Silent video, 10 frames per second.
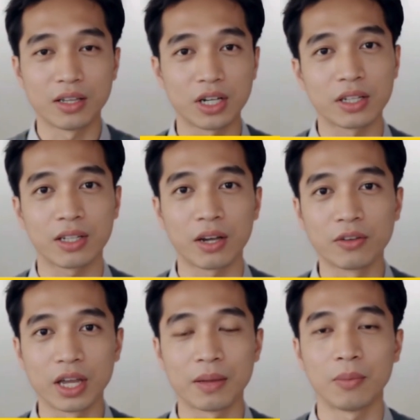China's
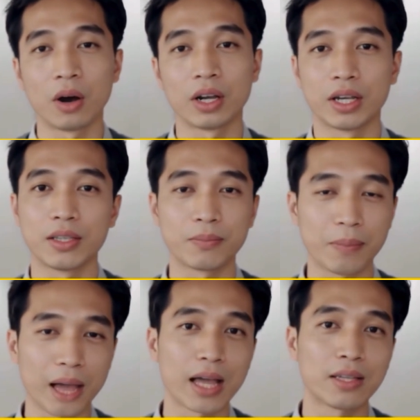healthcare market is
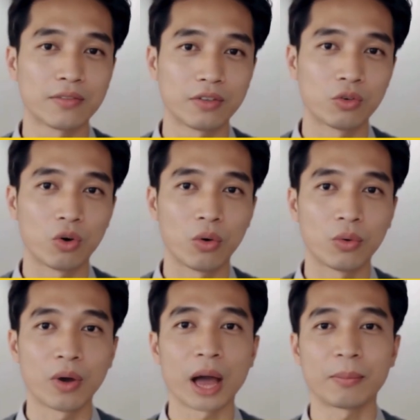massive and
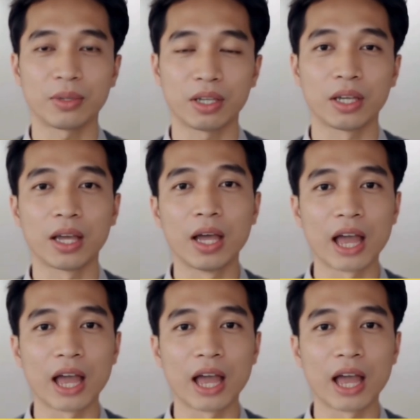growing rapidly,